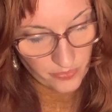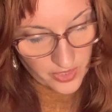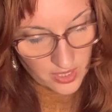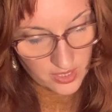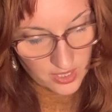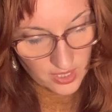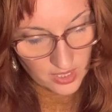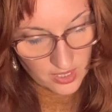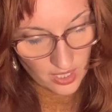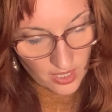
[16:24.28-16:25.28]

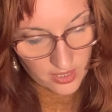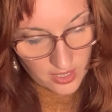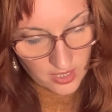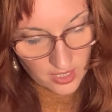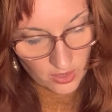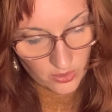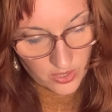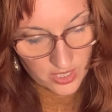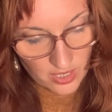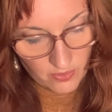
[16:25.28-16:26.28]
Indeed, I think he
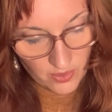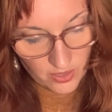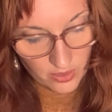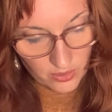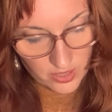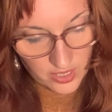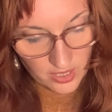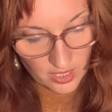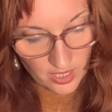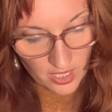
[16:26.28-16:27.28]
loses a very good
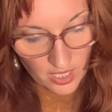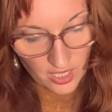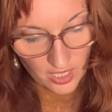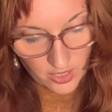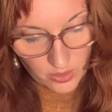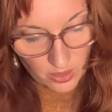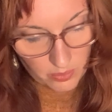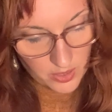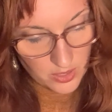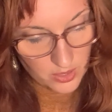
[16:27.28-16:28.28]
dinner,
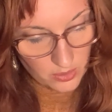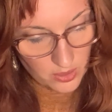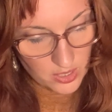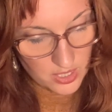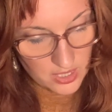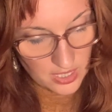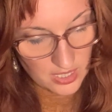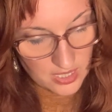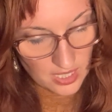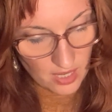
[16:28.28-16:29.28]
interrupted Scrooge's
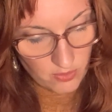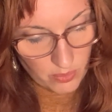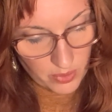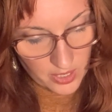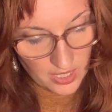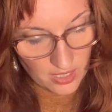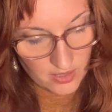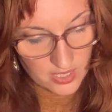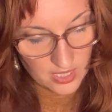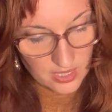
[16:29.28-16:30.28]
niece. Everybody else
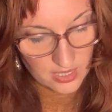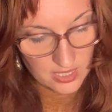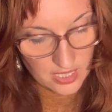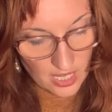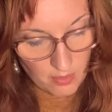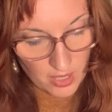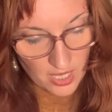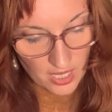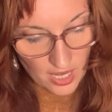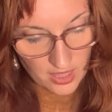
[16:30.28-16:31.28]
said the same,
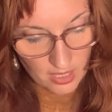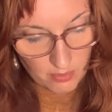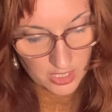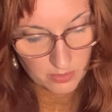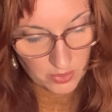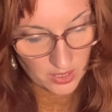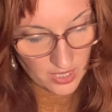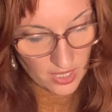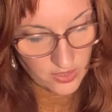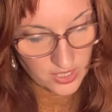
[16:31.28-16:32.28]
and they must be
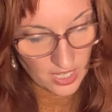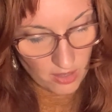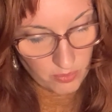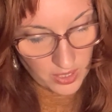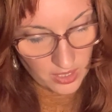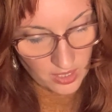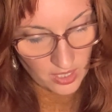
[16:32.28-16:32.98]
allowed to have been